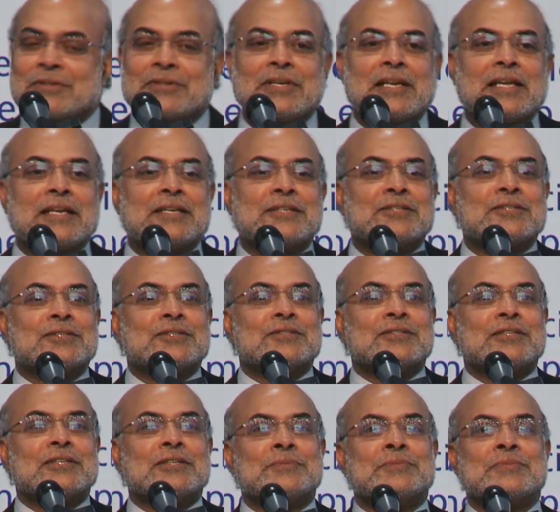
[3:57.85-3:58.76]

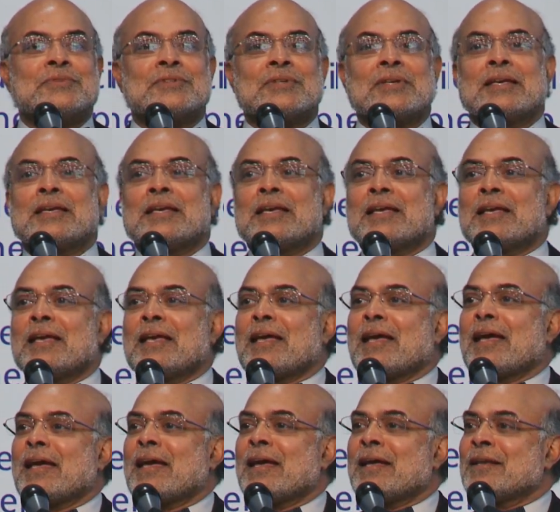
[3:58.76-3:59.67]
relationships
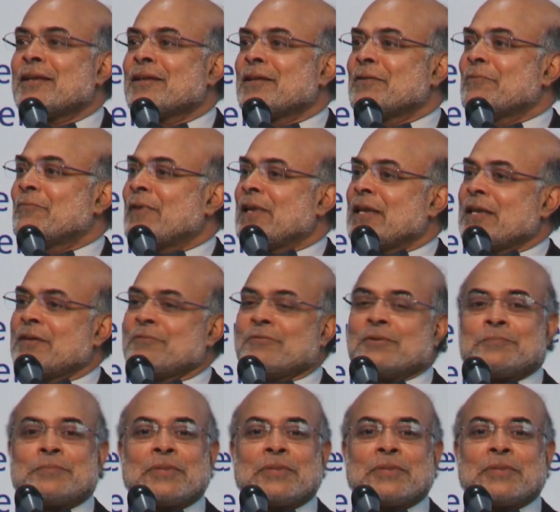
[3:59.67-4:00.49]
and whenever